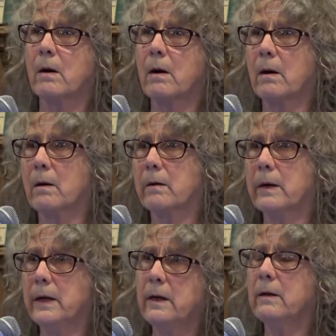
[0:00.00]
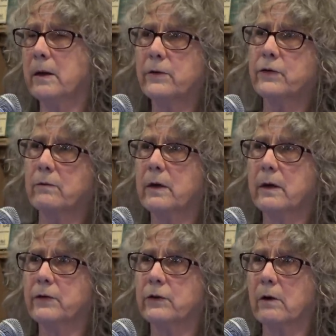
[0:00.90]
uh, he his
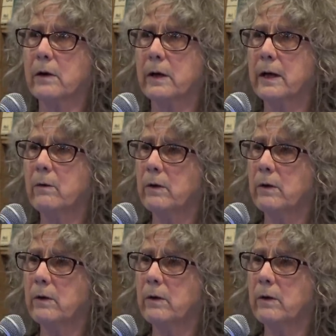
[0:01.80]
he started he